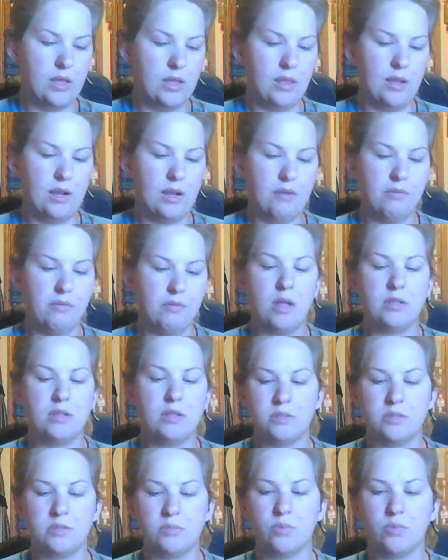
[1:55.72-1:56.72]
And then I've got
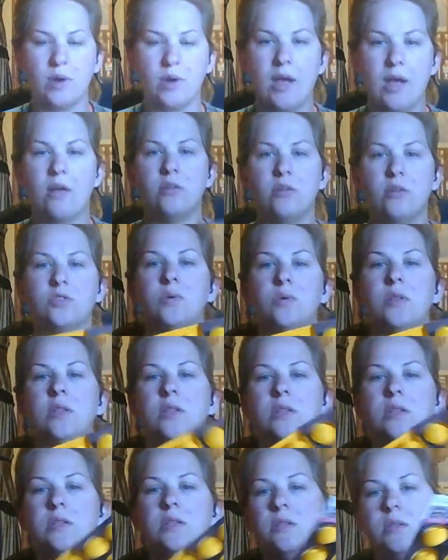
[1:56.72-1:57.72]
some rounds
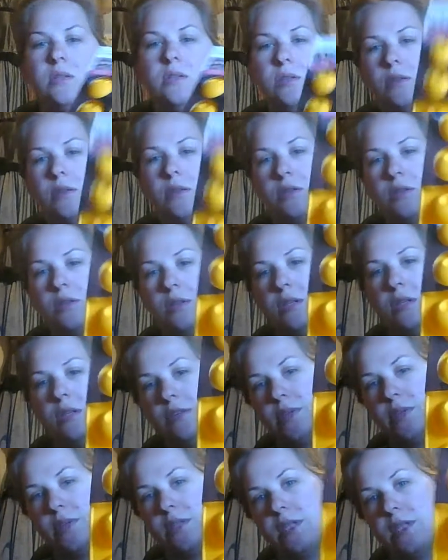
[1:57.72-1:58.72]
with little
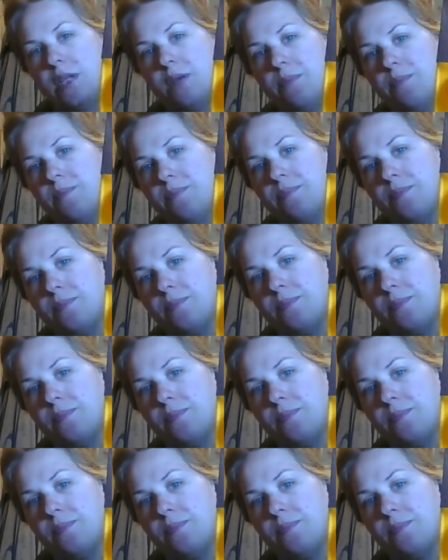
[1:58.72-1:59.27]
divots in them.